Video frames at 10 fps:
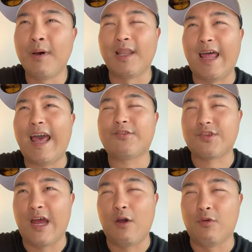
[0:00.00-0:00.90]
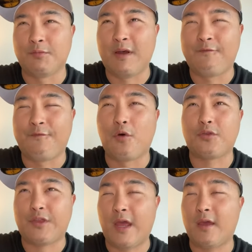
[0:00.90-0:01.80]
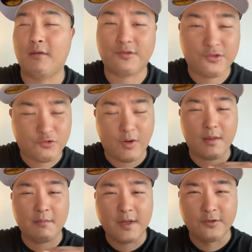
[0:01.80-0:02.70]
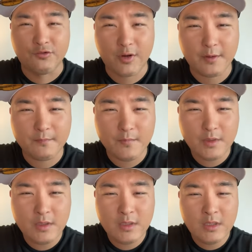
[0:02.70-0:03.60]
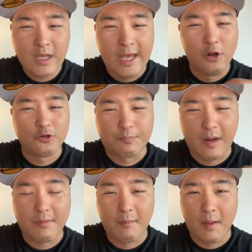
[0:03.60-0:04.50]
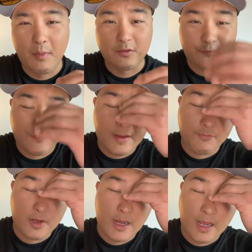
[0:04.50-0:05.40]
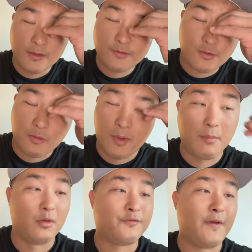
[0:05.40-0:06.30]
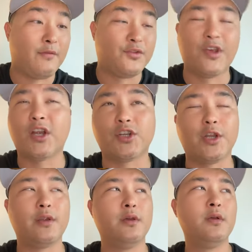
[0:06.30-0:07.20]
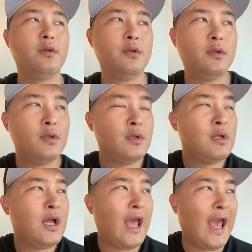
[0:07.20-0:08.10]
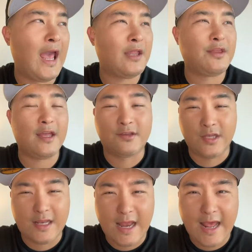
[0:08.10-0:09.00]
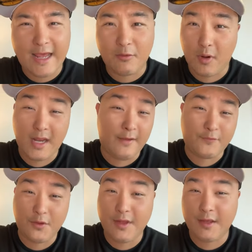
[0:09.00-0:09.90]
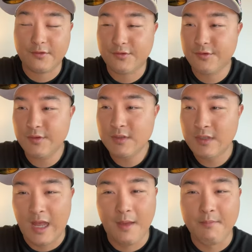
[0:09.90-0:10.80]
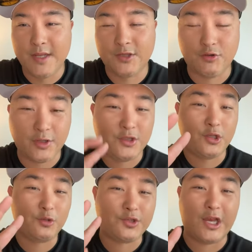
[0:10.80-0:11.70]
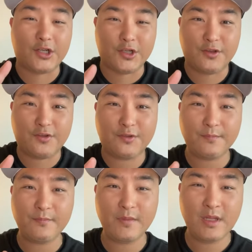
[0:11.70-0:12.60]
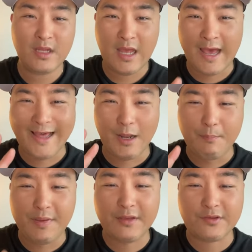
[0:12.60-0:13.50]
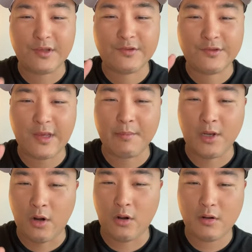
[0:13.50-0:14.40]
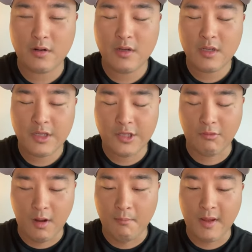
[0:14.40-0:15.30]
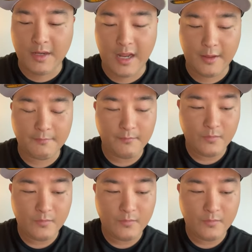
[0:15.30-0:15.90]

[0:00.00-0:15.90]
But last night was my fourth day straight ministry. And it was probably my most favorite night or my most favorite session and then today, right after this, I'm ministering two sessions at a business seminar here on Monday.